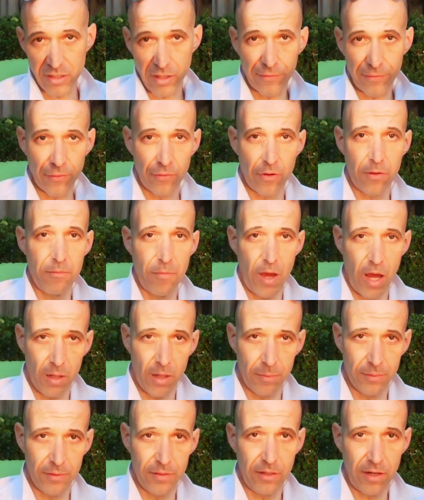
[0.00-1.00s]
If you're in
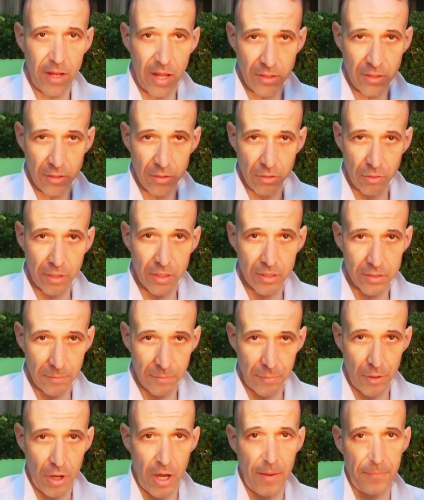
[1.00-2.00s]
Melbourne and you're looking to
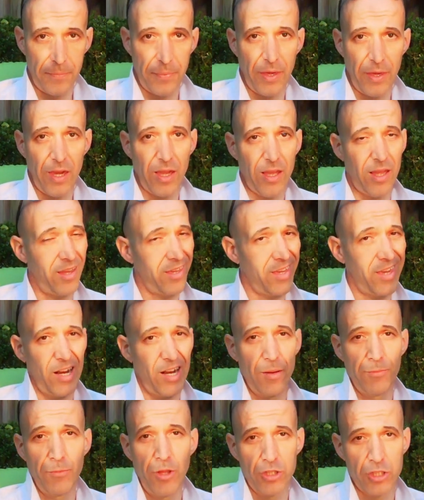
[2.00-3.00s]
buy a pair, again,
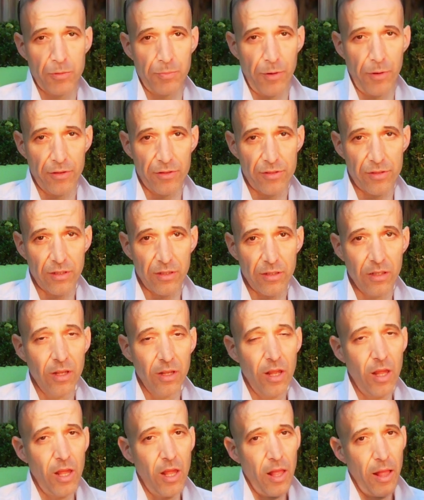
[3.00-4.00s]
I'm not sponsored.
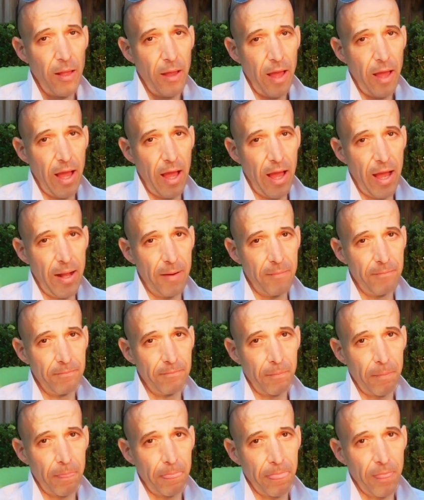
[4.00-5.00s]

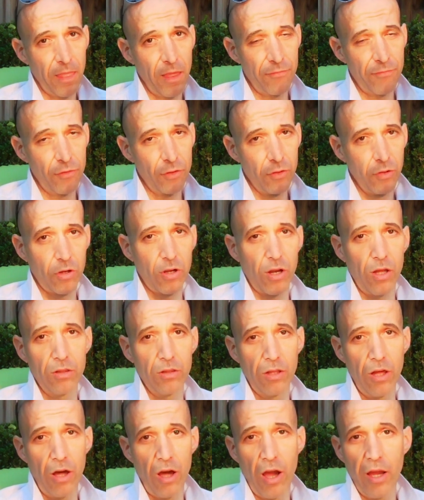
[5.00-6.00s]
If you look
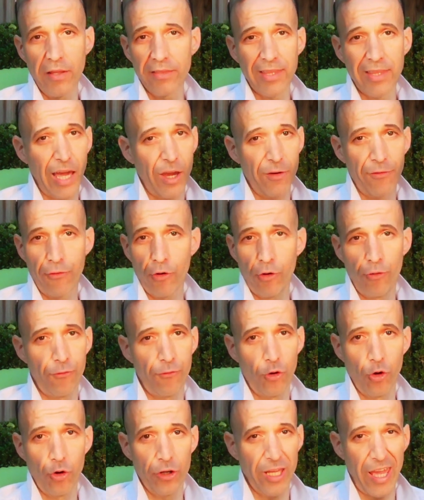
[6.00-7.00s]
online, they're
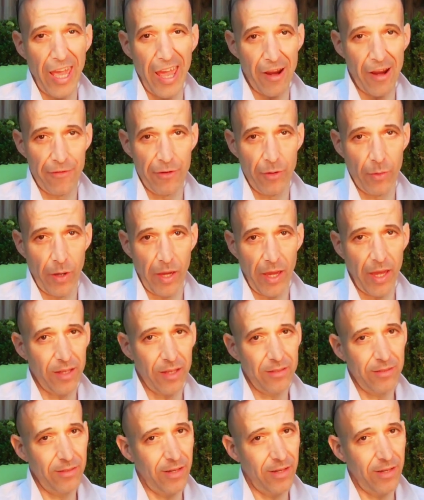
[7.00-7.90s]
$440 everywhere.